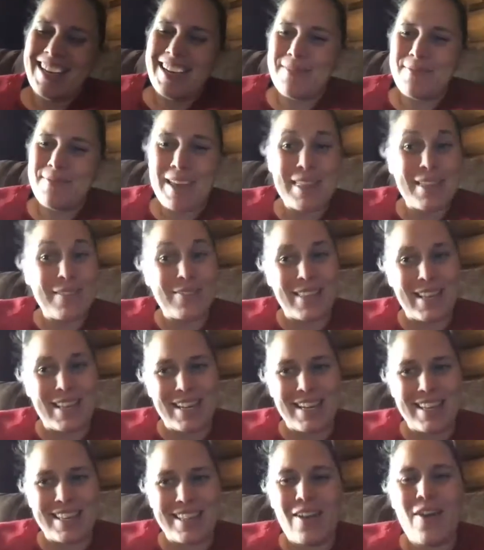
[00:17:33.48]
make them
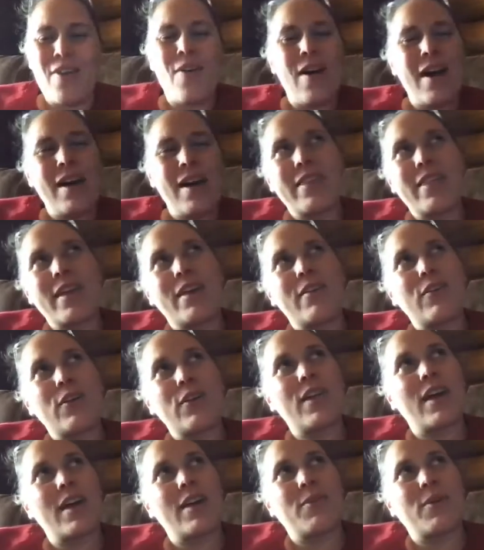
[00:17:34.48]
think, oh, I think I've
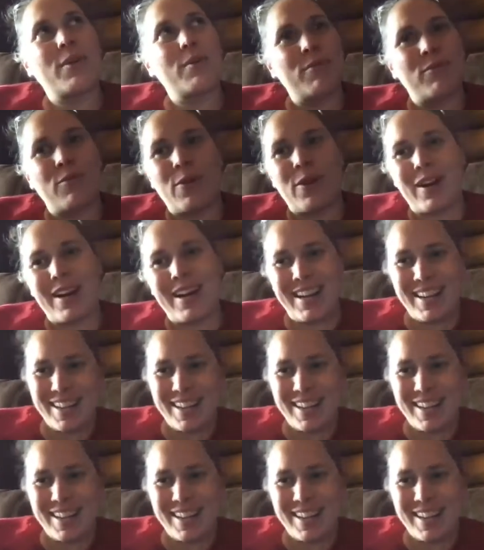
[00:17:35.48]
heard that word before.